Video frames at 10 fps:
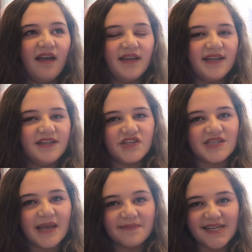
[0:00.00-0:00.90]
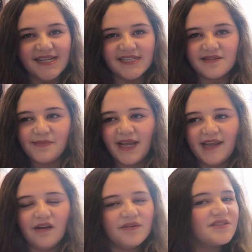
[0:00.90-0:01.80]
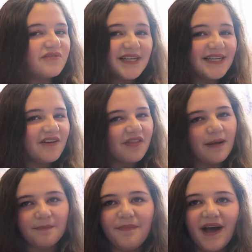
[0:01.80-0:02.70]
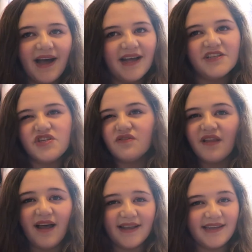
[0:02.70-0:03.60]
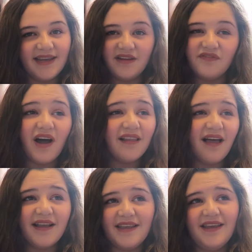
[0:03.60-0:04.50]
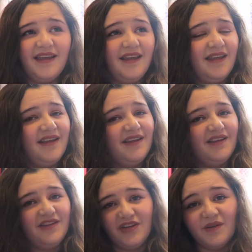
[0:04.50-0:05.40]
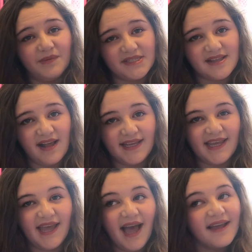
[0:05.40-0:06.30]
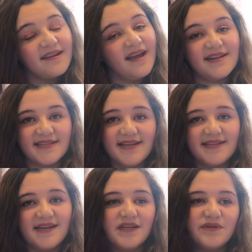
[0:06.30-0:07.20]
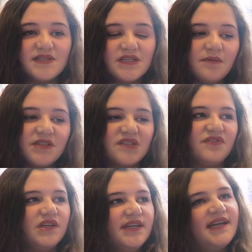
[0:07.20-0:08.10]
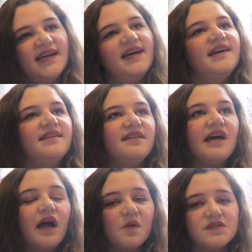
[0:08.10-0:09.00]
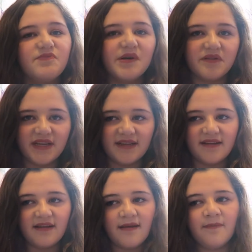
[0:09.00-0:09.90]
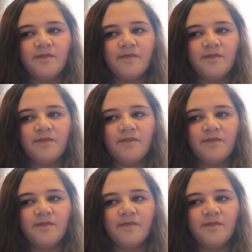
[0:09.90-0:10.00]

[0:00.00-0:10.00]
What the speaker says: and he just kept saying to me, oh, it's really not that bad, you'll like it, and if I like it, you must like it. And I did, and it was so much fun, and I was building